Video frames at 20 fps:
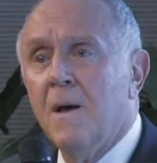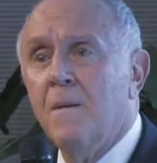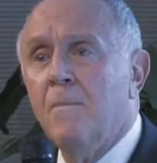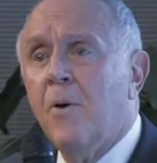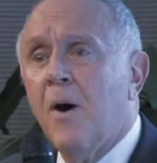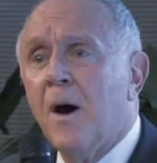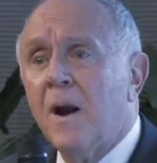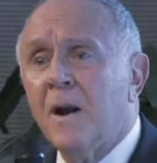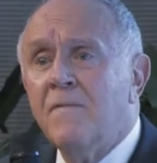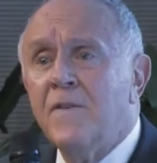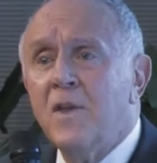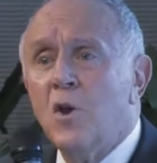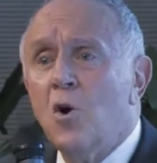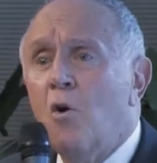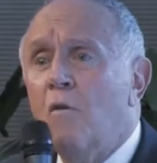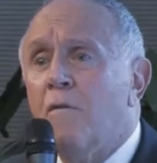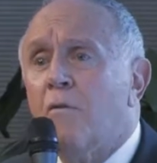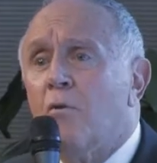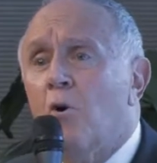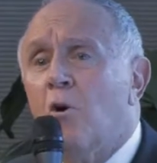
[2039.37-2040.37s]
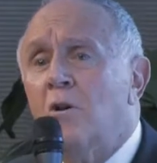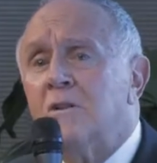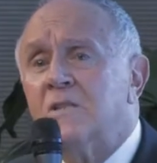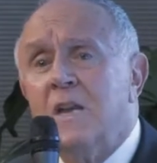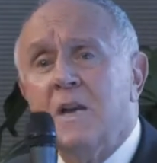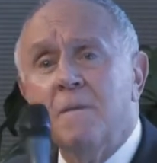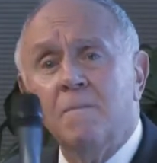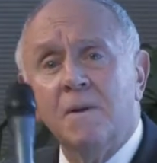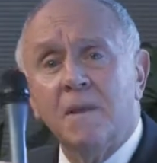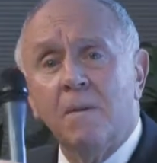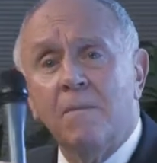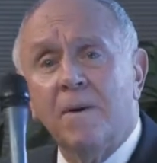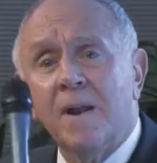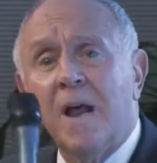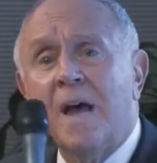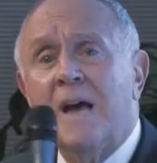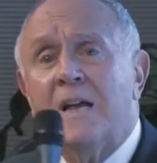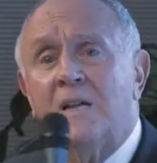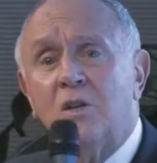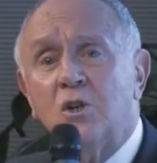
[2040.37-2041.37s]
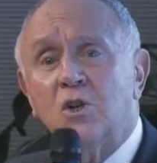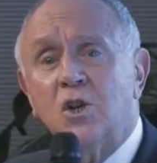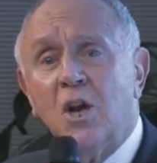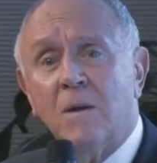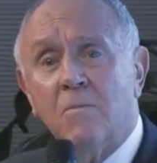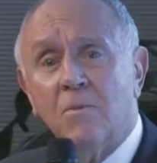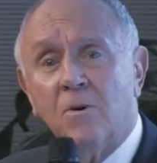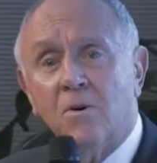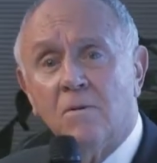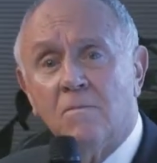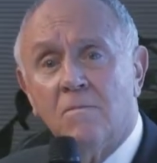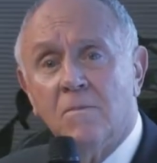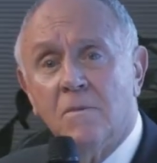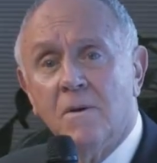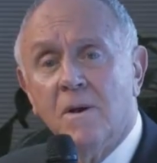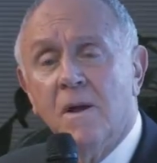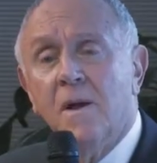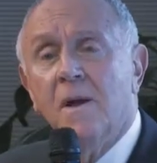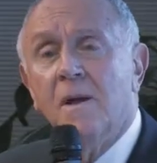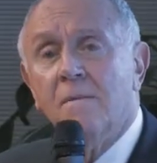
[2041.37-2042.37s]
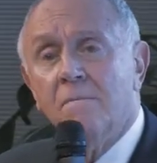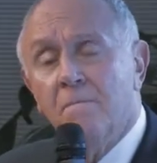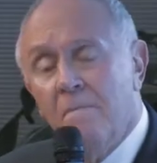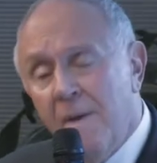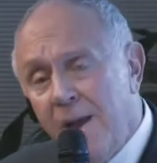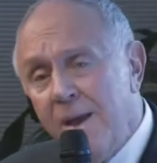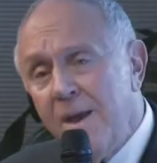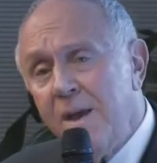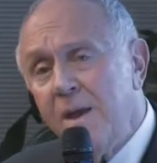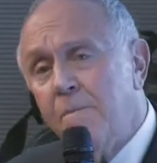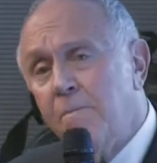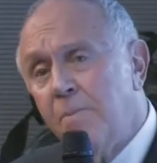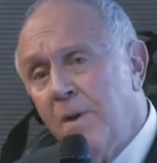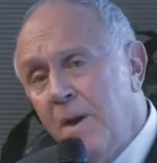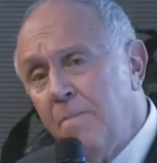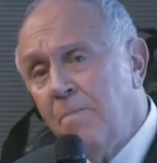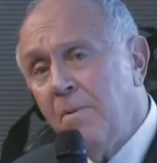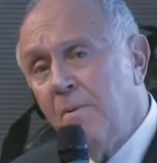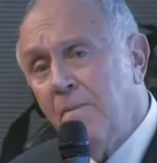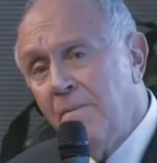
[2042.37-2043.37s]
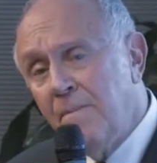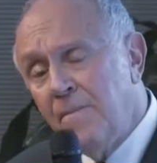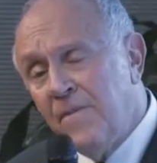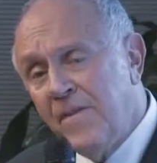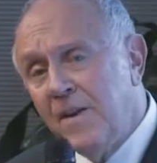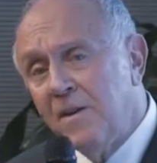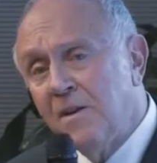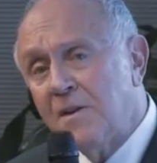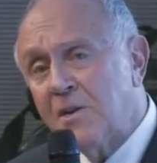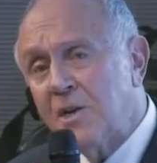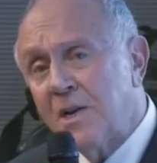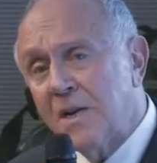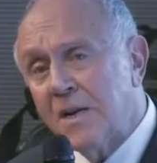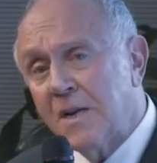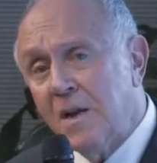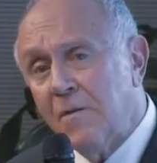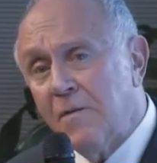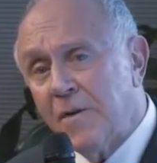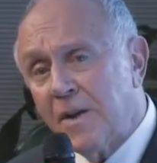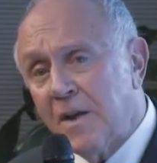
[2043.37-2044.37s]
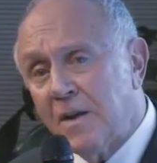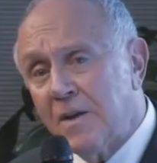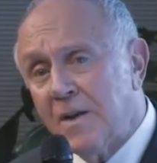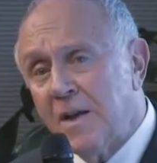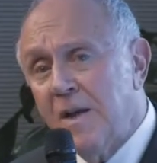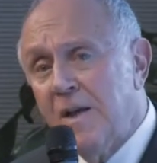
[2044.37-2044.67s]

part of the overall team at the Manhattan Chamber. Make people feel significant,